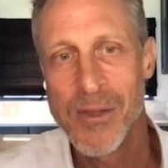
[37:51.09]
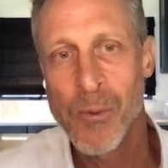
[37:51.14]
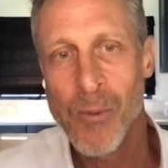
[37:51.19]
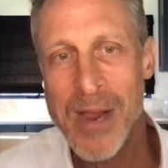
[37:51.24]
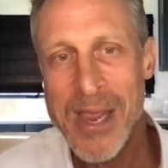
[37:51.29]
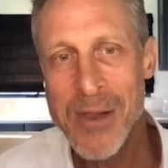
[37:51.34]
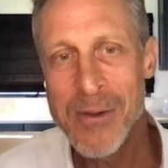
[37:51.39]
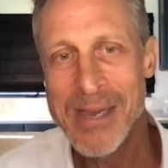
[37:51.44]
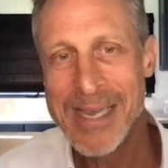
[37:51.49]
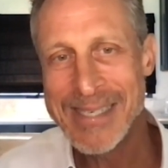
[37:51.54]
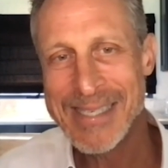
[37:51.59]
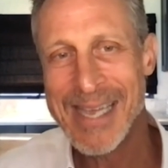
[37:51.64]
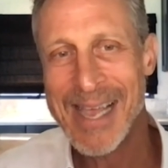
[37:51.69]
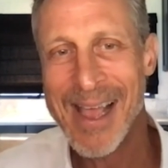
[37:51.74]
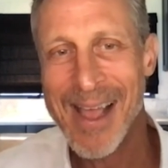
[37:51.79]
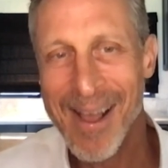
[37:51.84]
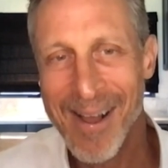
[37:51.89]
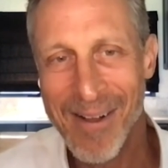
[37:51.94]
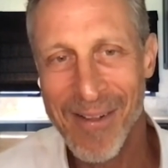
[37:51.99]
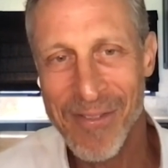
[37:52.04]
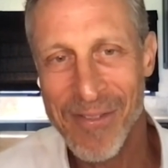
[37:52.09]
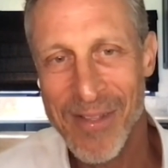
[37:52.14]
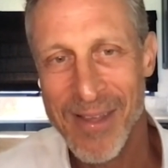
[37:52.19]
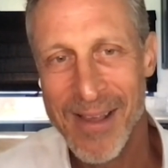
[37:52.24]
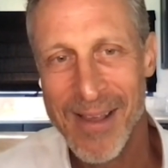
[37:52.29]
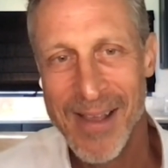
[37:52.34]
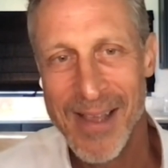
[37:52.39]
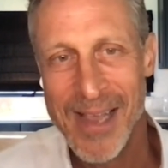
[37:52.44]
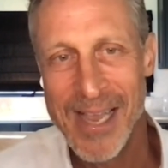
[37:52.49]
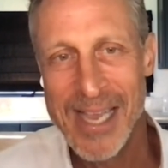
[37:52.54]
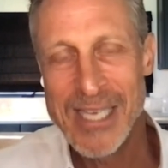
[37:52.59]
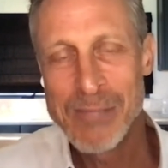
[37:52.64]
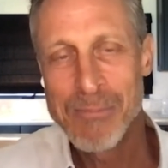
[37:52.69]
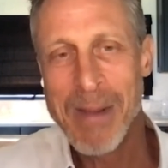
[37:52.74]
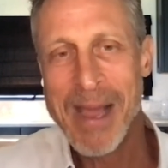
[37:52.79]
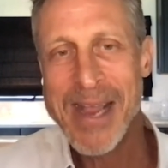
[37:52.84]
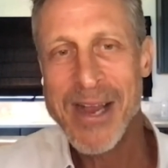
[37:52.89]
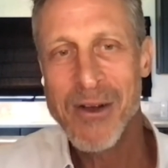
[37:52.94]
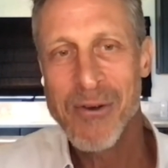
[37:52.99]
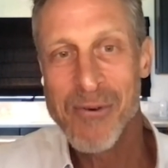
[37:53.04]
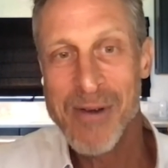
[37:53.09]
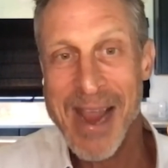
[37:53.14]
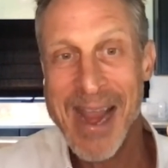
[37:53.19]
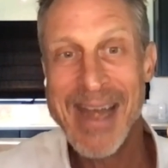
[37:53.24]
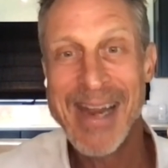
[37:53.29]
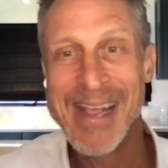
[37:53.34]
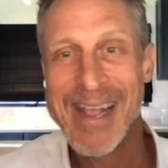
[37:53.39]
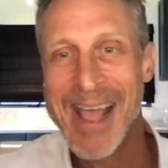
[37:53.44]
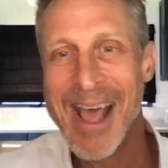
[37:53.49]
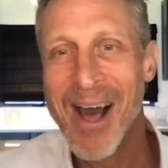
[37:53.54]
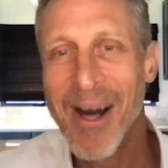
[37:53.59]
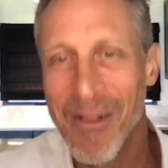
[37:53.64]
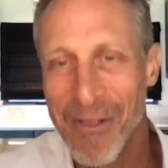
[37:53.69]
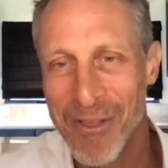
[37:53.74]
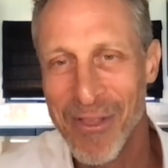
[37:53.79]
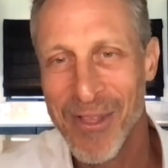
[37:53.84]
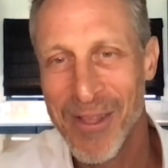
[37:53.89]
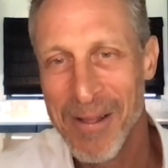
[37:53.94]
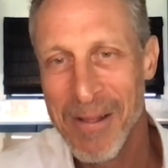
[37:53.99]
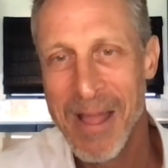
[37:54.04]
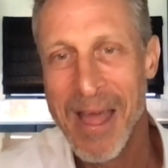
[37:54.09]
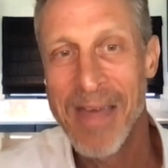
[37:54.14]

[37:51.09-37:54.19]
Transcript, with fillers: The way you get to health is by creating health.